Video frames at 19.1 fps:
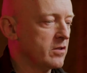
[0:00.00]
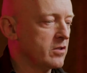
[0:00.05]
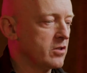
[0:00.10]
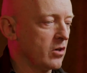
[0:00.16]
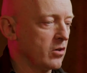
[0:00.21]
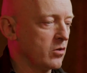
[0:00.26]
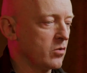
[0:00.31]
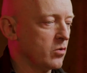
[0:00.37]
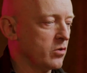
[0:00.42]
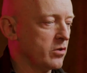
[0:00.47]

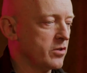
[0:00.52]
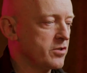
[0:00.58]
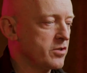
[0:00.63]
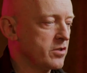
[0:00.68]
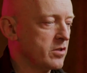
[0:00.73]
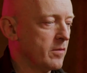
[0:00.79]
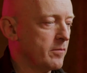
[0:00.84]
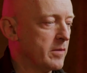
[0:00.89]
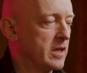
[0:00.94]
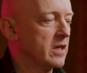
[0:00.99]
Dark
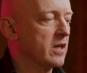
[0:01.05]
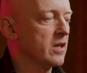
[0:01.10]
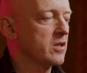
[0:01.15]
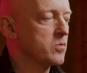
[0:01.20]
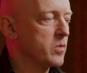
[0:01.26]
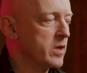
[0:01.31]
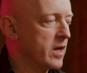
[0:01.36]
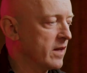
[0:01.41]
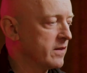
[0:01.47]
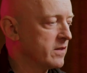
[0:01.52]
Horse,
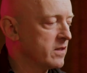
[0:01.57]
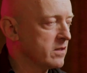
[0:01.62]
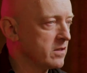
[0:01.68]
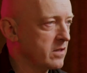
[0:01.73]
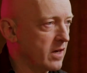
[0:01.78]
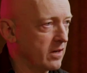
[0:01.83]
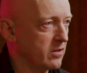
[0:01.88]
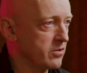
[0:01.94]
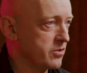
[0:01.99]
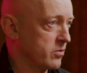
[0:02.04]
because we had the
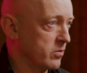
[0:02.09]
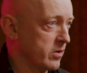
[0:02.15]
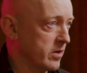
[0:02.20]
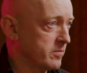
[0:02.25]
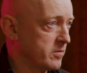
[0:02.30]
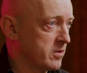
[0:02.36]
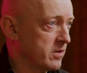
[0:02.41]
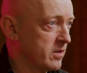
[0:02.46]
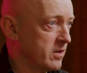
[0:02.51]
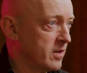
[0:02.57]
entire
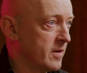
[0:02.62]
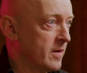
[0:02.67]
script,